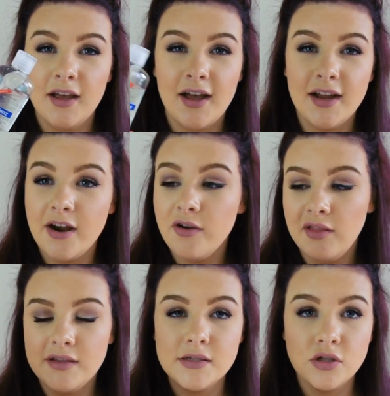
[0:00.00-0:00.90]
I carry
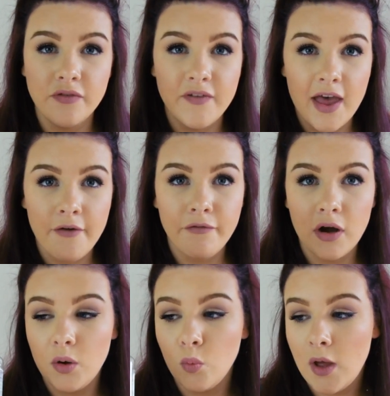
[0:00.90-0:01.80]
this stuff
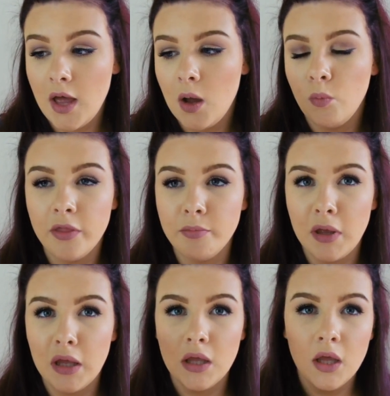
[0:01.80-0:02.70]
everywhere with
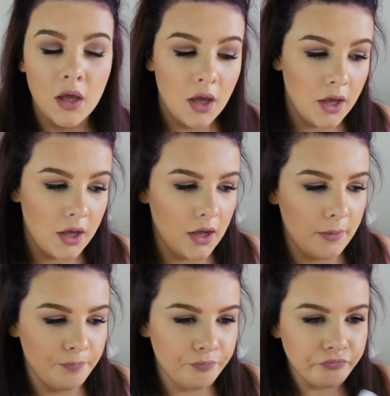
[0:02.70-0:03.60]
me.
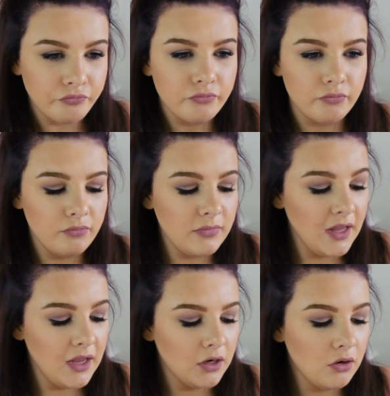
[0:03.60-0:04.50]
Um,
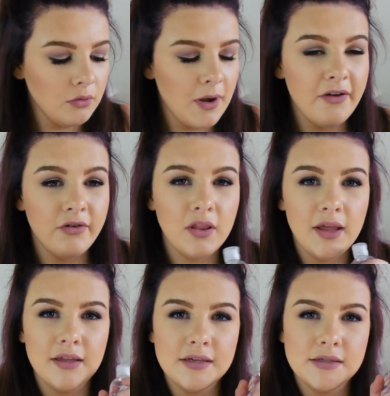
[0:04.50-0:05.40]
I don't know why I've got
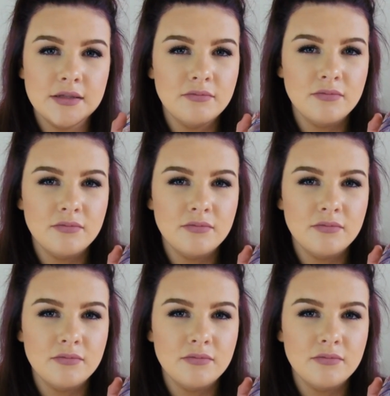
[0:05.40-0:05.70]
like this...